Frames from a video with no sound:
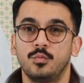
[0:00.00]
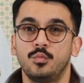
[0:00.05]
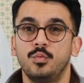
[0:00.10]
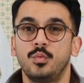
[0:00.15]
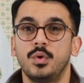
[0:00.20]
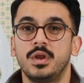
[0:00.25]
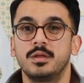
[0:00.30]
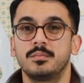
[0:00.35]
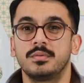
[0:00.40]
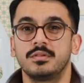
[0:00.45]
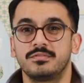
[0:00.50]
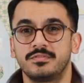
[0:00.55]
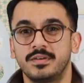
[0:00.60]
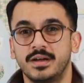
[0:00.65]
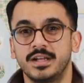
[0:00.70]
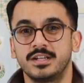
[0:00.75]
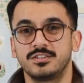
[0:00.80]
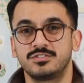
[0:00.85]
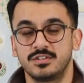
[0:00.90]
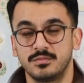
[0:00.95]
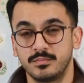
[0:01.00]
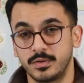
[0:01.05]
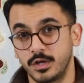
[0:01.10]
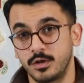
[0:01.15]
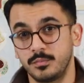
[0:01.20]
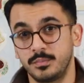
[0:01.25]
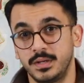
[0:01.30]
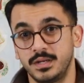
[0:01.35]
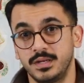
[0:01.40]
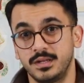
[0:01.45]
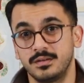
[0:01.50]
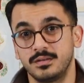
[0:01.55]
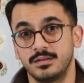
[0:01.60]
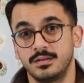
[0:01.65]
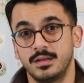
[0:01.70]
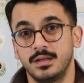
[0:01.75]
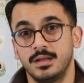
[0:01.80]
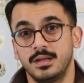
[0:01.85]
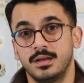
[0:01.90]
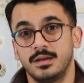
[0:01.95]
winnable fights, in my opinion.
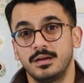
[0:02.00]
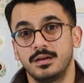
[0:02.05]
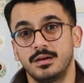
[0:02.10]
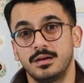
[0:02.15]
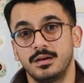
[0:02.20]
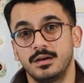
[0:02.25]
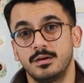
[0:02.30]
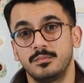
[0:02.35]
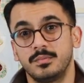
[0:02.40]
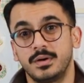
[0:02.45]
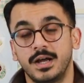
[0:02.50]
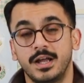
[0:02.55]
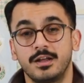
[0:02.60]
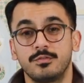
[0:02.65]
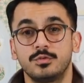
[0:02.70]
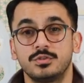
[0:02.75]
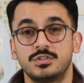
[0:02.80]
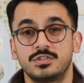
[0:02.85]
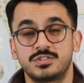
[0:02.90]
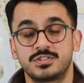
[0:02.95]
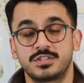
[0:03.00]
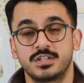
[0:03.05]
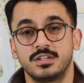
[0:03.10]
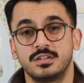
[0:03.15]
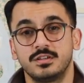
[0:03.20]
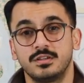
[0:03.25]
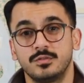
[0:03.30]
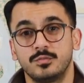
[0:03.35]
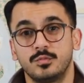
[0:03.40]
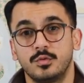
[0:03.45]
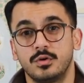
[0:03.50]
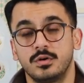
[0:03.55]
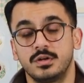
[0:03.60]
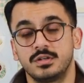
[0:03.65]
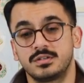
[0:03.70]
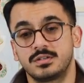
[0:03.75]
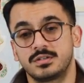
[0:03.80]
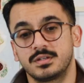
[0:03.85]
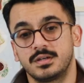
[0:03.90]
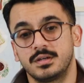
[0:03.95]
Um, I would still
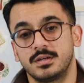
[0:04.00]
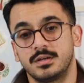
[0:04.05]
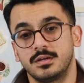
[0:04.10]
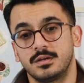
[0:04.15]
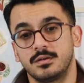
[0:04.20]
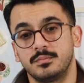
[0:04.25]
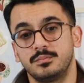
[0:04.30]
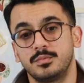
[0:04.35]
want uh,